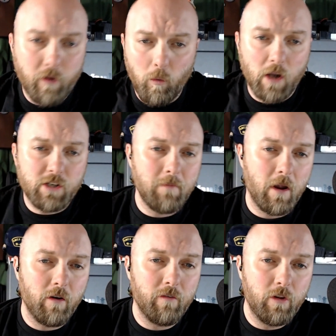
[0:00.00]
for watching my
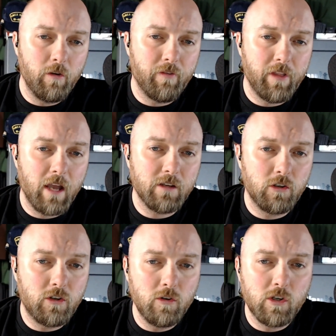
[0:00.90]
review for the
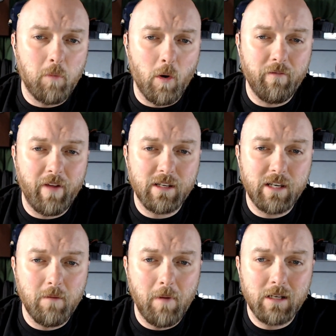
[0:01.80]
Isotunes Sport Advance
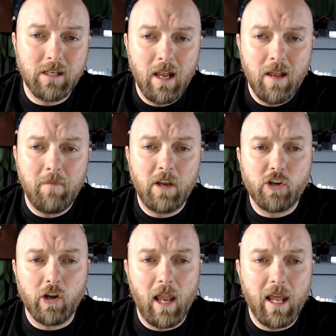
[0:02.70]
Earbuds. Make
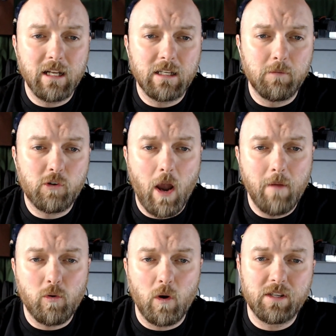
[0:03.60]
sure to like and
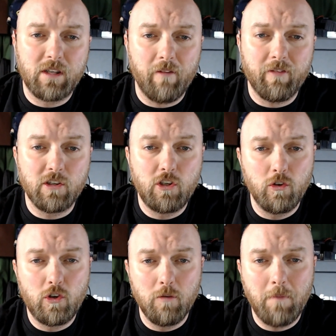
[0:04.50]
subscribe to our stuff because
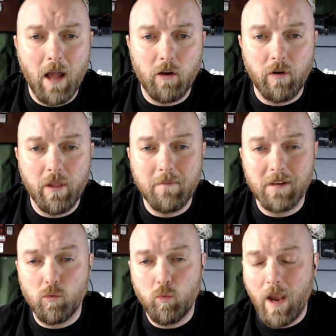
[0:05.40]
YouTube algorithm
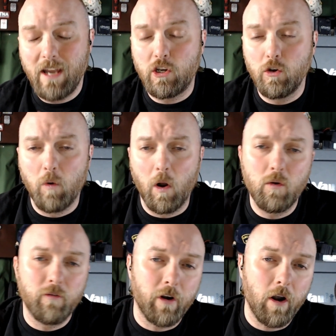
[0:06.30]
is way too
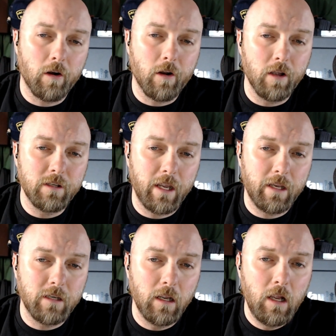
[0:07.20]
woke for our
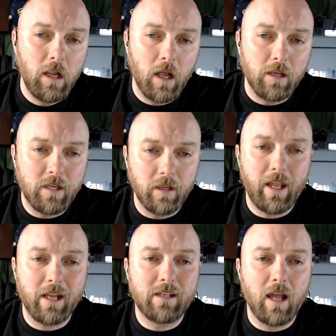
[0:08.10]
content. Until
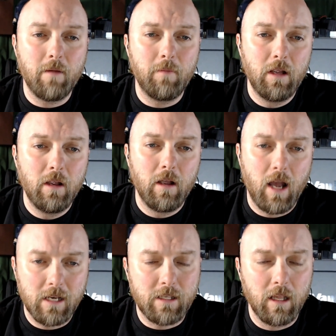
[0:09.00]
next time,
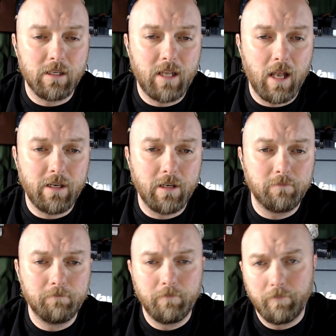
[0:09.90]
hasta lasagna.
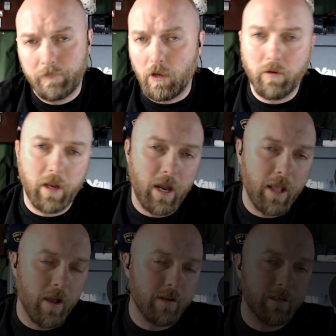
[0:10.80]
Don't get
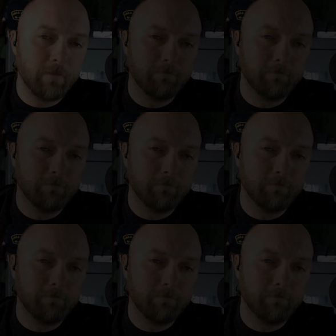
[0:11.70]
any on ya.